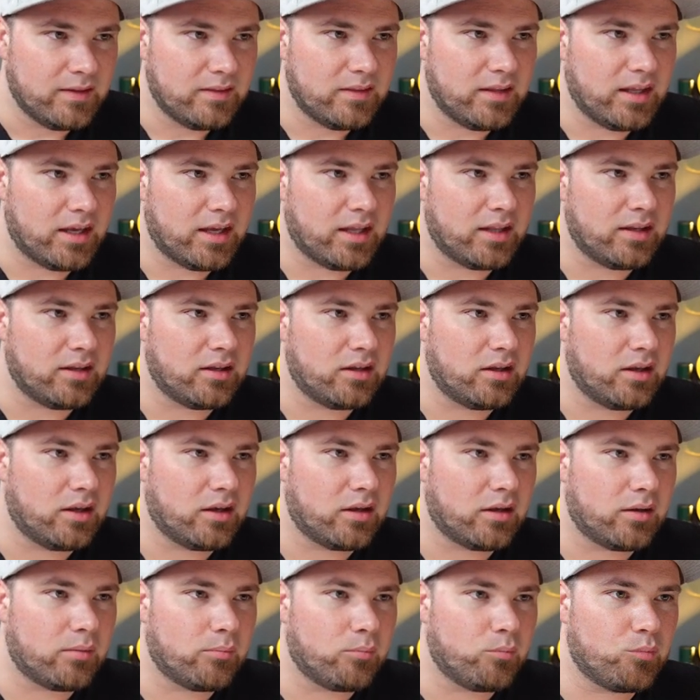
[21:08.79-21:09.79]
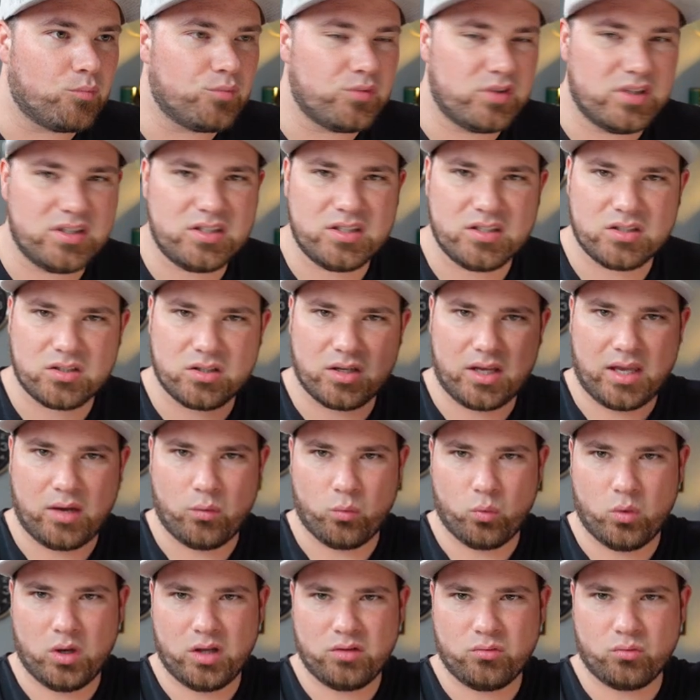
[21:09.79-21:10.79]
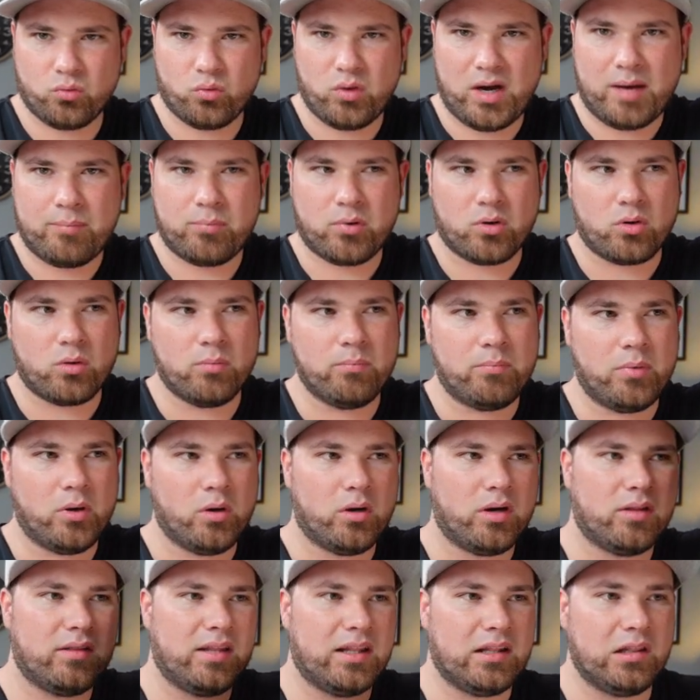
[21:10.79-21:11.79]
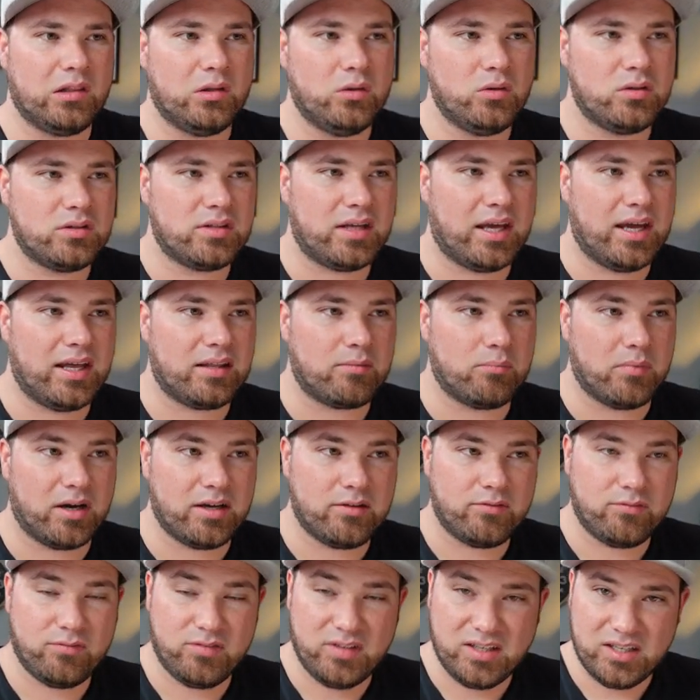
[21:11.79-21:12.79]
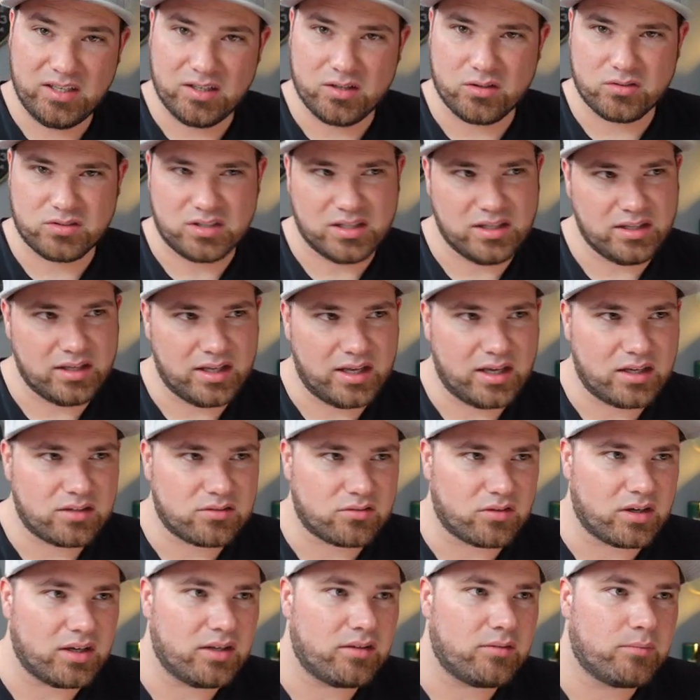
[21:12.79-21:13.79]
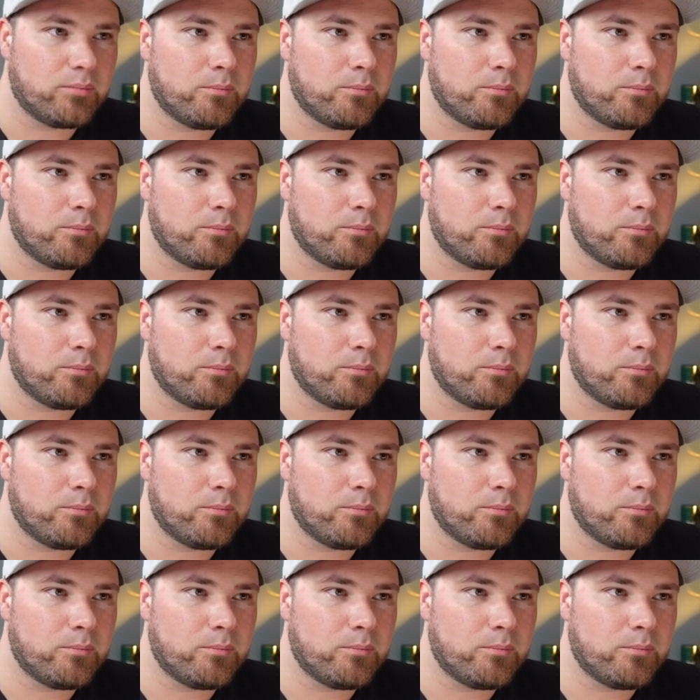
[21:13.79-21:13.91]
Then this is one wrapper component that looks at my videos index, right?